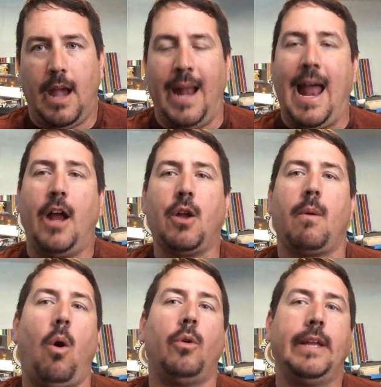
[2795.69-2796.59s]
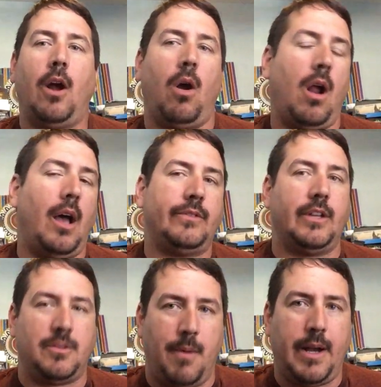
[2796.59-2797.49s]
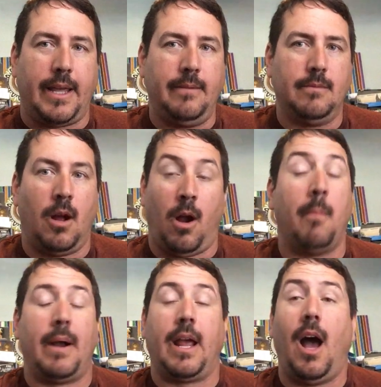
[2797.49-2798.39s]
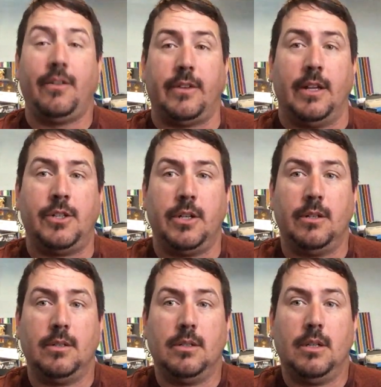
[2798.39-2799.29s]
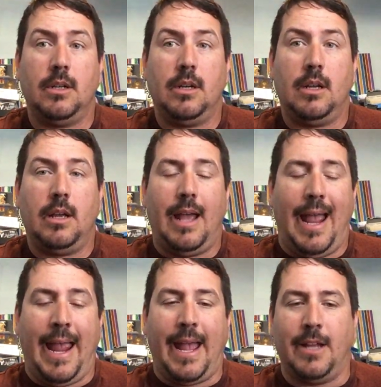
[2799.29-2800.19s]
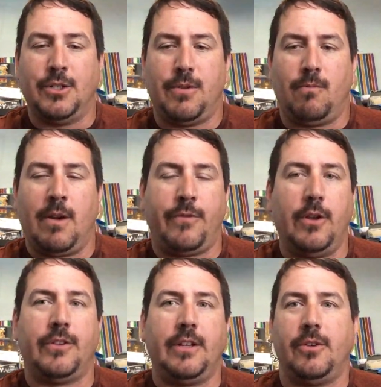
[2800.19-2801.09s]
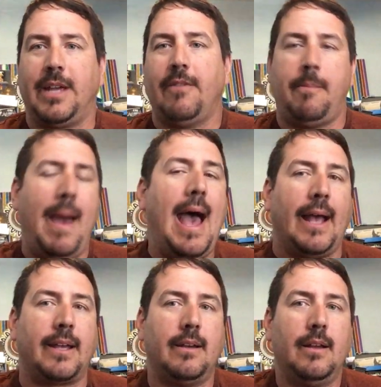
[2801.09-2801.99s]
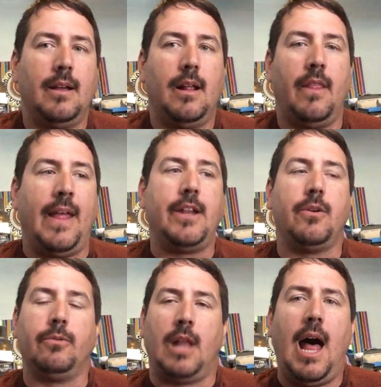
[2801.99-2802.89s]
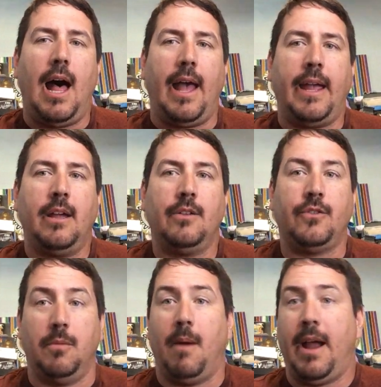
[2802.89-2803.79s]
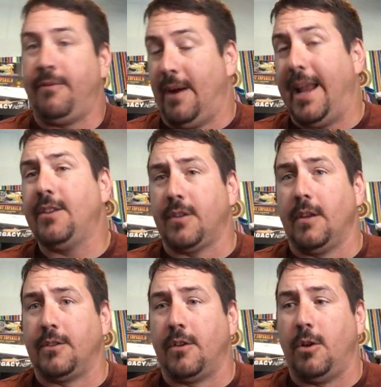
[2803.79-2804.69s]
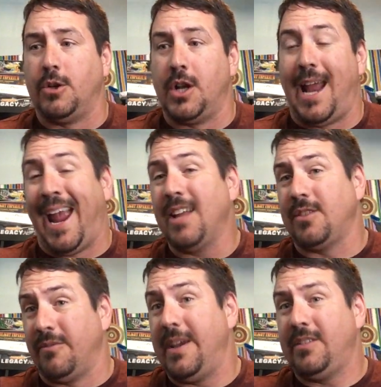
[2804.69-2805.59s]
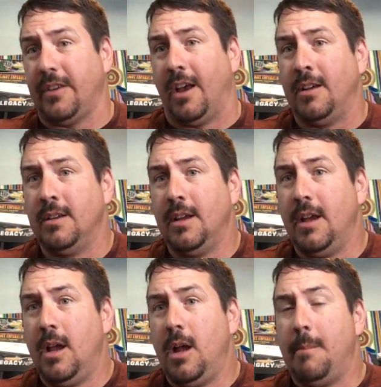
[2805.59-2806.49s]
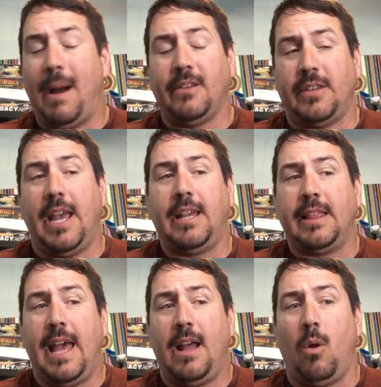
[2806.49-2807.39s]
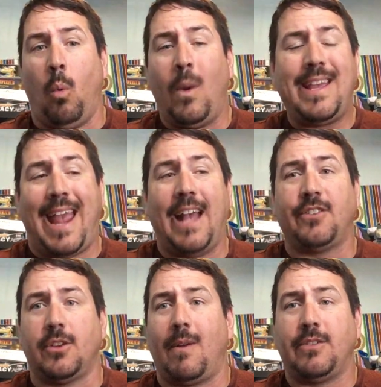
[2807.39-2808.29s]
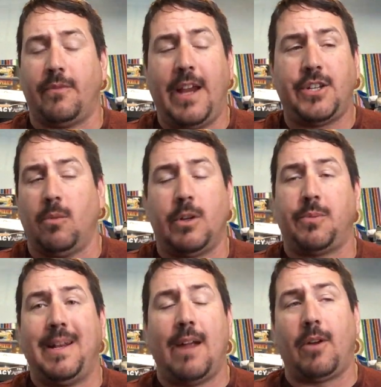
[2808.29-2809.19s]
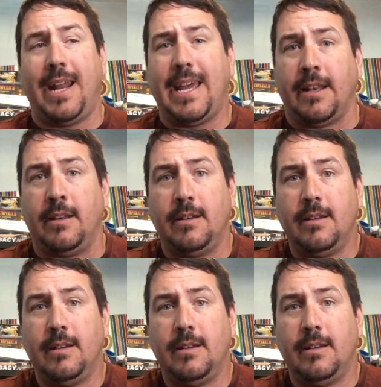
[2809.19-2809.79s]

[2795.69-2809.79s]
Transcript: And now you're holding our money hostage and refusing to give it back. Then you lie to my financial institution and to Visa by saying that we canceled the reservation, which we never did.